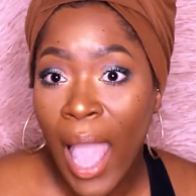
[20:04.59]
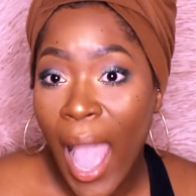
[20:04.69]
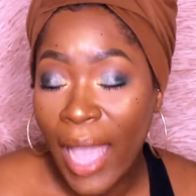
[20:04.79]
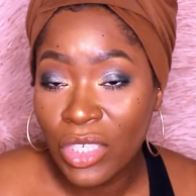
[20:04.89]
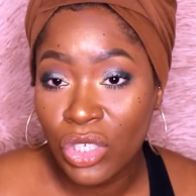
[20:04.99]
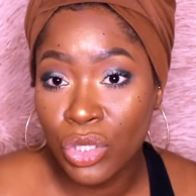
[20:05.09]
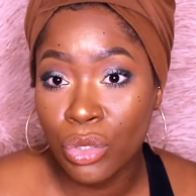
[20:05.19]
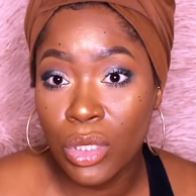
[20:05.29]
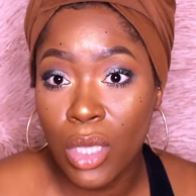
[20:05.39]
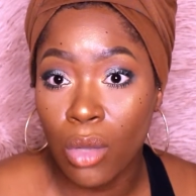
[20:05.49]
I just
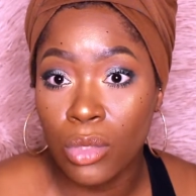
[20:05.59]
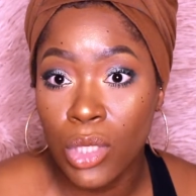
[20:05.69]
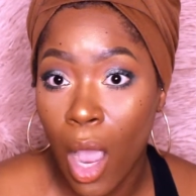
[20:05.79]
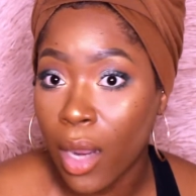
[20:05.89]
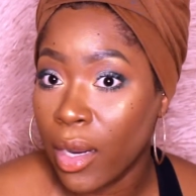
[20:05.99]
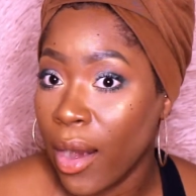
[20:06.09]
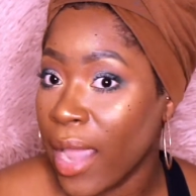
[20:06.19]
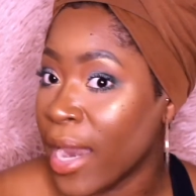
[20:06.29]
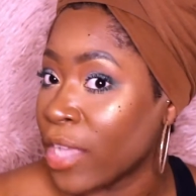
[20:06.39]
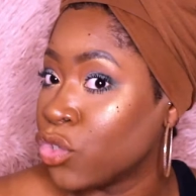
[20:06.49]
choose to go darker,
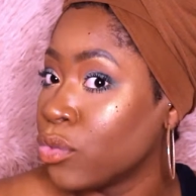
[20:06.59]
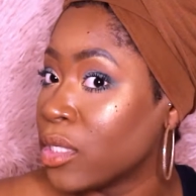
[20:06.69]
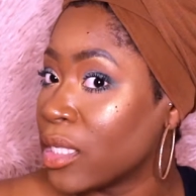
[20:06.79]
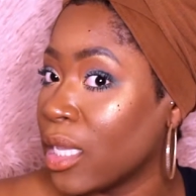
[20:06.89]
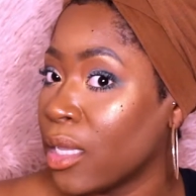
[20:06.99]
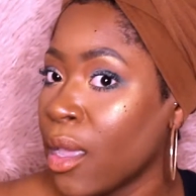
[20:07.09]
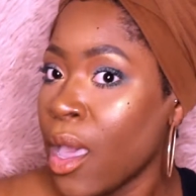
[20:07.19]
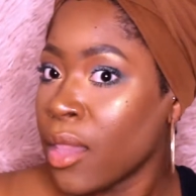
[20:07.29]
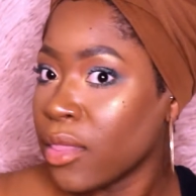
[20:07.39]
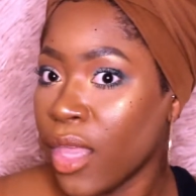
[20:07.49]
and as you see,
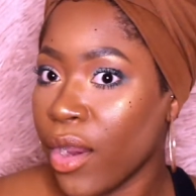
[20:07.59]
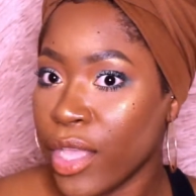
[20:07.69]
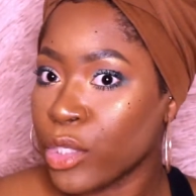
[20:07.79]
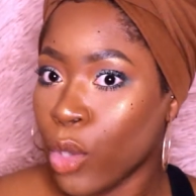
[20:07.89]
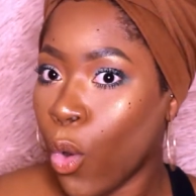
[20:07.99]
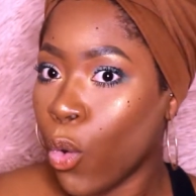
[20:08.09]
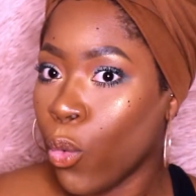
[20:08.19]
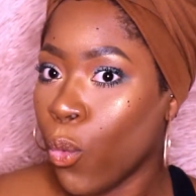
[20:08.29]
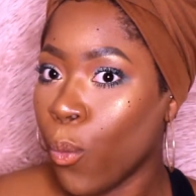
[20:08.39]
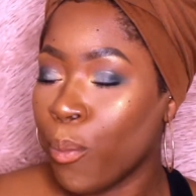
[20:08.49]
there is
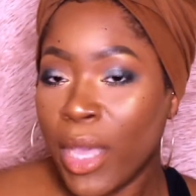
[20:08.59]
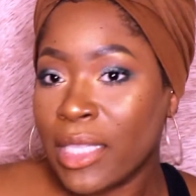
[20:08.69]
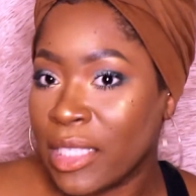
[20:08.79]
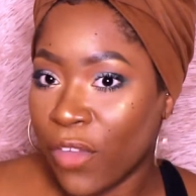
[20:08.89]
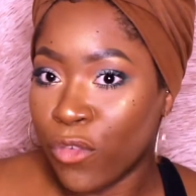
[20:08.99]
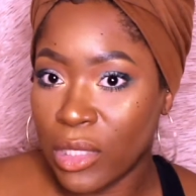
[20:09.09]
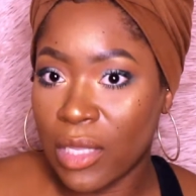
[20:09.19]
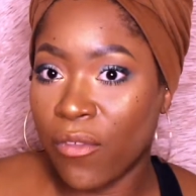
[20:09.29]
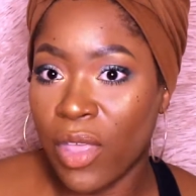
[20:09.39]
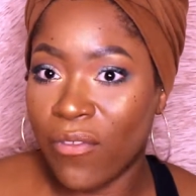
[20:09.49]
no big difference
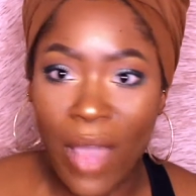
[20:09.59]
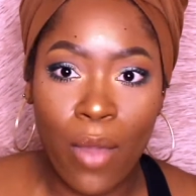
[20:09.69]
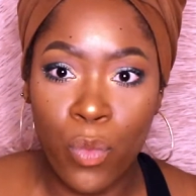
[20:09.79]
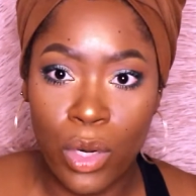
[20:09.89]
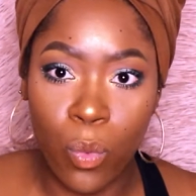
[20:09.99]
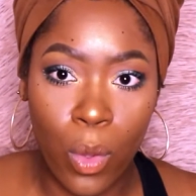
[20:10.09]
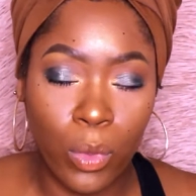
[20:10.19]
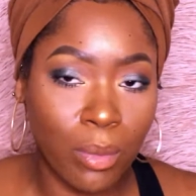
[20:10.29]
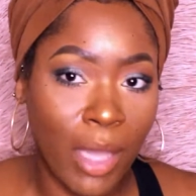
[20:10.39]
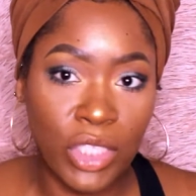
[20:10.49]
if I would have went
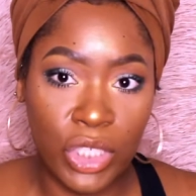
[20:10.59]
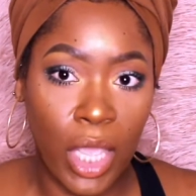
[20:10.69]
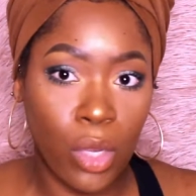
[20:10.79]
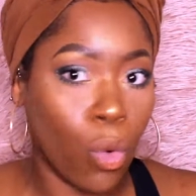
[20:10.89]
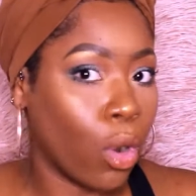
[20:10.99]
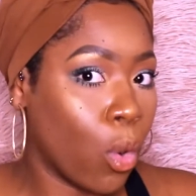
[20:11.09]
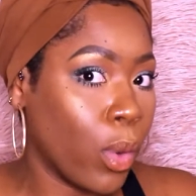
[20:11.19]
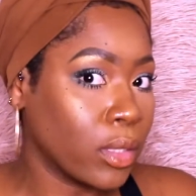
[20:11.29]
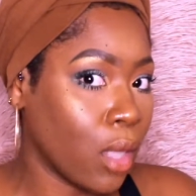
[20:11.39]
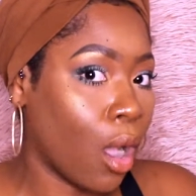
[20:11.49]
with my shade or
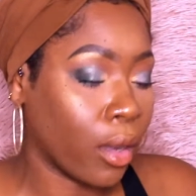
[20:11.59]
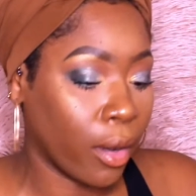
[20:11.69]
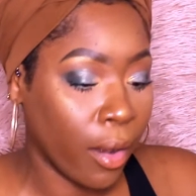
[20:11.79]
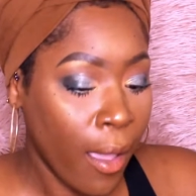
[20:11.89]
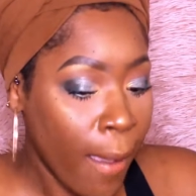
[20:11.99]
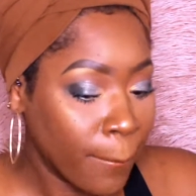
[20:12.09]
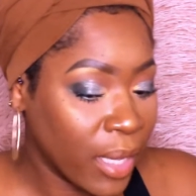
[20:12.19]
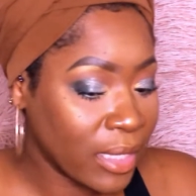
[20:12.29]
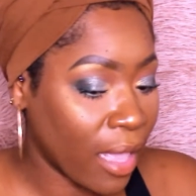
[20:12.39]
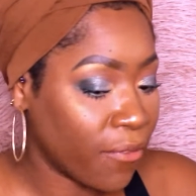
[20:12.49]
going darker,
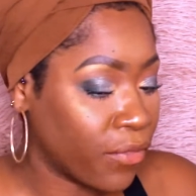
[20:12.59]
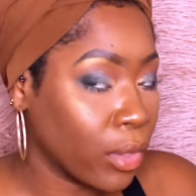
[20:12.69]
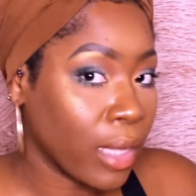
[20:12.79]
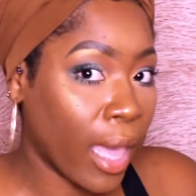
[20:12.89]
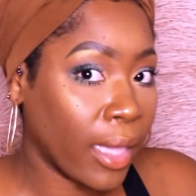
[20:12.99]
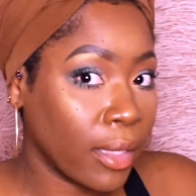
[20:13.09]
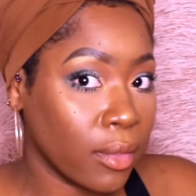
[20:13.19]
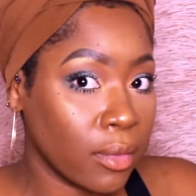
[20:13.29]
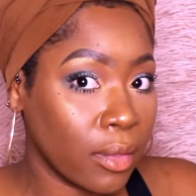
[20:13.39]
because I feel like